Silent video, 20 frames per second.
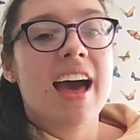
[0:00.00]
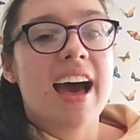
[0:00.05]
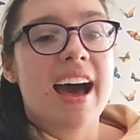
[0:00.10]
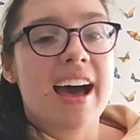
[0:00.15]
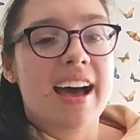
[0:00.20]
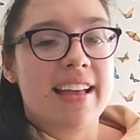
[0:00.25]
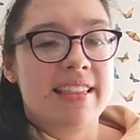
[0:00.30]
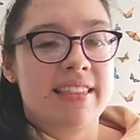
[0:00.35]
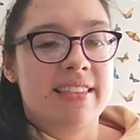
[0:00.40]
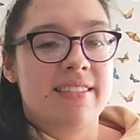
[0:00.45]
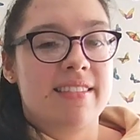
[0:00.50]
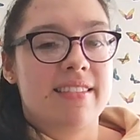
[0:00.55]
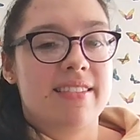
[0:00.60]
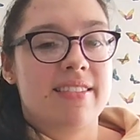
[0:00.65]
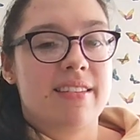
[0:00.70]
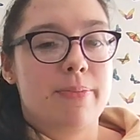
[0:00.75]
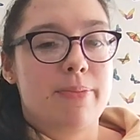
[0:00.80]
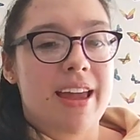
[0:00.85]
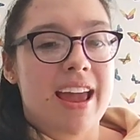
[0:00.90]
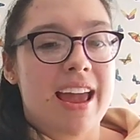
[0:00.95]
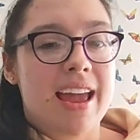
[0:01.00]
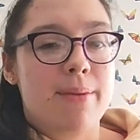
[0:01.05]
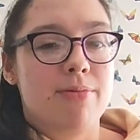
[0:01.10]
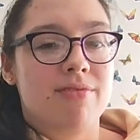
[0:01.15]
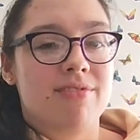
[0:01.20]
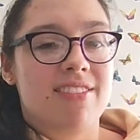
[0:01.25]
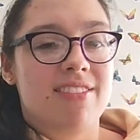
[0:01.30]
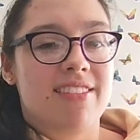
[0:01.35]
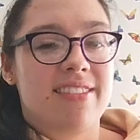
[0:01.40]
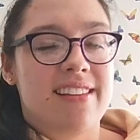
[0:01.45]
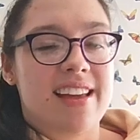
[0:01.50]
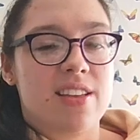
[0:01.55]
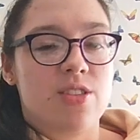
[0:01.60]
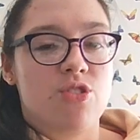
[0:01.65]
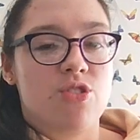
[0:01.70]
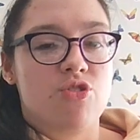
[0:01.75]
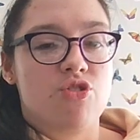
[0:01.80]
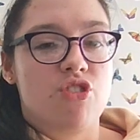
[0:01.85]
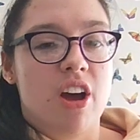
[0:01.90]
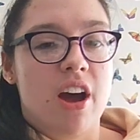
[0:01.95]
and to be able to see
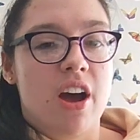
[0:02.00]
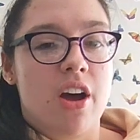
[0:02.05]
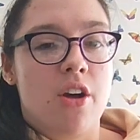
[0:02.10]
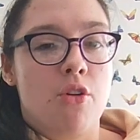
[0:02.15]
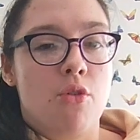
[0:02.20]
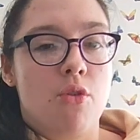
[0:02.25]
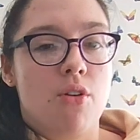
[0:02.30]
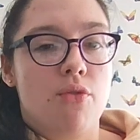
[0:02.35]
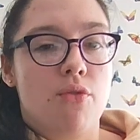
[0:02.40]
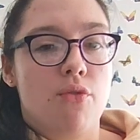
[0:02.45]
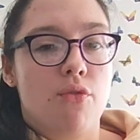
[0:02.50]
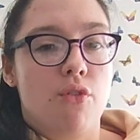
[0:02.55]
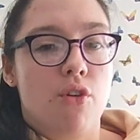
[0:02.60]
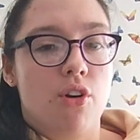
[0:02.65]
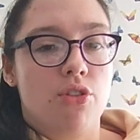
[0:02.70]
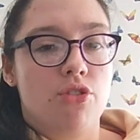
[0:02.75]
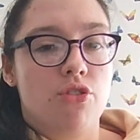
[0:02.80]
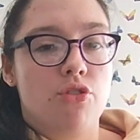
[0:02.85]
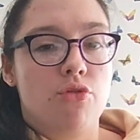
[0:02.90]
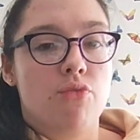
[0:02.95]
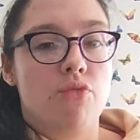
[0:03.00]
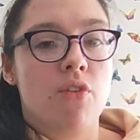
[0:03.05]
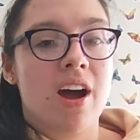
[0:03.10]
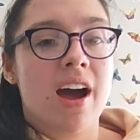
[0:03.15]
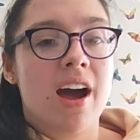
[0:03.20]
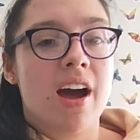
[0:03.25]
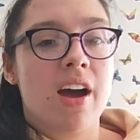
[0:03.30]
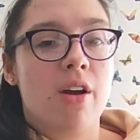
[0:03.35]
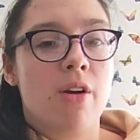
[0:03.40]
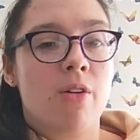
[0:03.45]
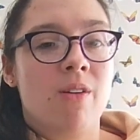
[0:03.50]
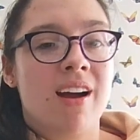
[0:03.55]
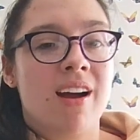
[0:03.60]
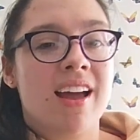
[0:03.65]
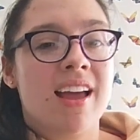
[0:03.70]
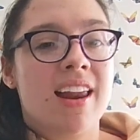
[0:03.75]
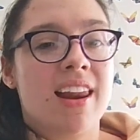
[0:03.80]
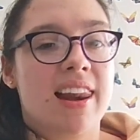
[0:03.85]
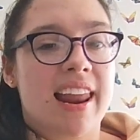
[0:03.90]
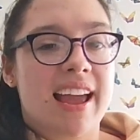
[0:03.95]
the show front row
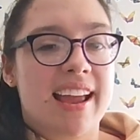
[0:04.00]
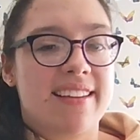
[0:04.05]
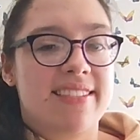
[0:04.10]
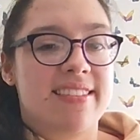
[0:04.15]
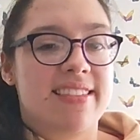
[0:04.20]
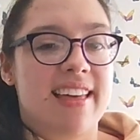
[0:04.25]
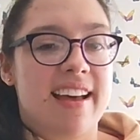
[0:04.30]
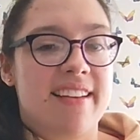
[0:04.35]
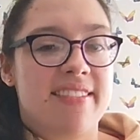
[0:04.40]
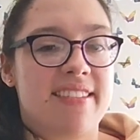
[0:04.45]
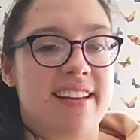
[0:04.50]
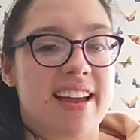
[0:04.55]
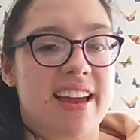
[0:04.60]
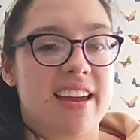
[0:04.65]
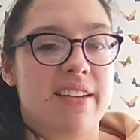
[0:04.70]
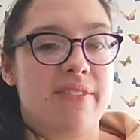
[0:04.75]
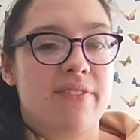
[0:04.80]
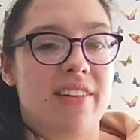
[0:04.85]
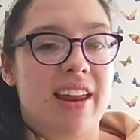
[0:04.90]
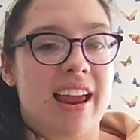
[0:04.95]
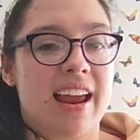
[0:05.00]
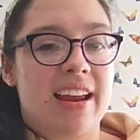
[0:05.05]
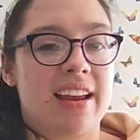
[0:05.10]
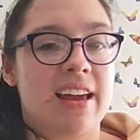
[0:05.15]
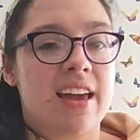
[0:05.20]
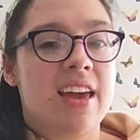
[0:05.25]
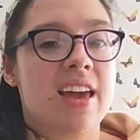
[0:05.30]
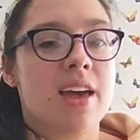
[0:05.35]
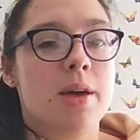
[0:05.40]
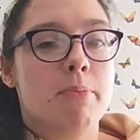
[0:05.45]
later that evening